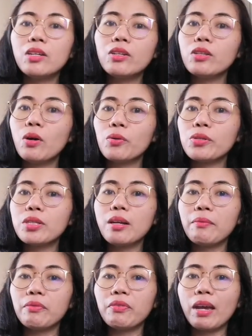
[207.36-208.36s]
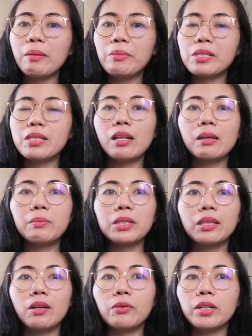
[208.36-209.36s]
did you know some famous
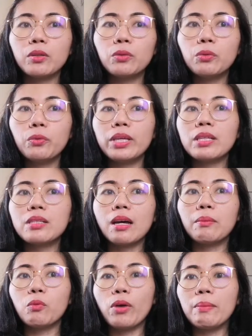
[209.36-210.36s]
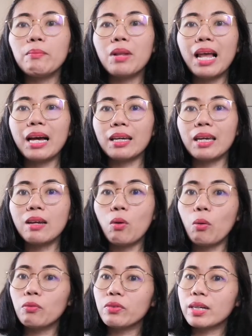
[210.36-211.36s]
celebrity were doing some web
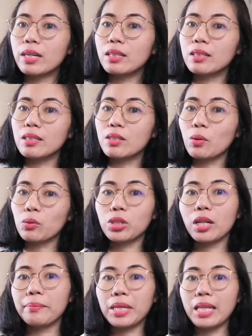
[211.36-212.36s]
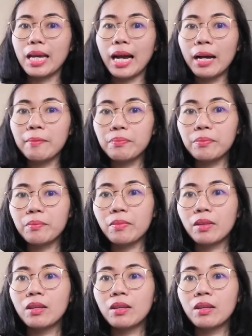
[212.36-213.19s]
blogging over their social media?